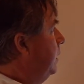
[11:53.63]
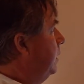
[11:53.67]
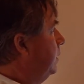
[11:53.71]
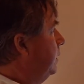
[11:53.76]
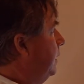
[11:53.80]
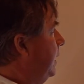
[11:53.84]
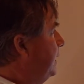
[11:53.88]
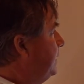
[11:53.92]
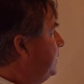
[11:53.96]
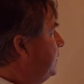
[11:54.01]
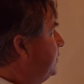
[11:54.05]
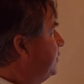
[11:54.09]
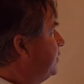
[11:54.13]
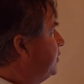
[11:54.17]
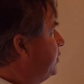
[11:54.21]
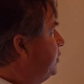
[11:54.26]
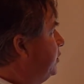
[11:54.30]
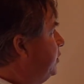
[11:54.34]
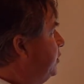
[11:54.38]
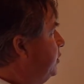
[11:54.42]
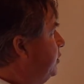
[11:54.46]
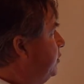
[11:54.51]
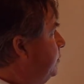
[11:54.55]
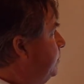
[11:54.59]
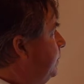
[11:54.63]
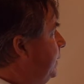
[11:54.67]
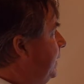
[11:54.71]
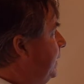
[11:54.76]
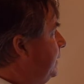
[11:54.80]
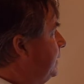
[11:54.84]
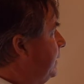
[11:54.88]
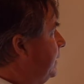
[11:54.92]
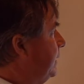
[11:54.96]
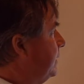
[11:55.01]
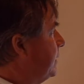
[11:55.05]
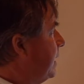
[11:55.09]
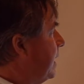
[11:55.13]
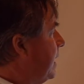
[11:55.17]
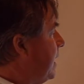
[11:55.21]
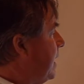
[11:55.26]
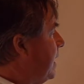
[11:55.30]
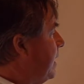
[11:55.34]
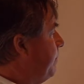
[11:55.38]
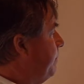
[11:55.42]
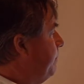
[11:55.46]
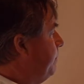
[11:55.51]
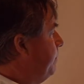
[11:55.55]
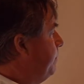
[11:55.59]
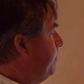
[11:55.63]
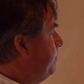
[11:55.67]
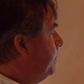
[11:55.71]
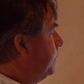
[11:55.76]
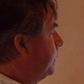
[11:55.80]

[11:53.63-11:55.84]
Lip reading: Let's assume at the top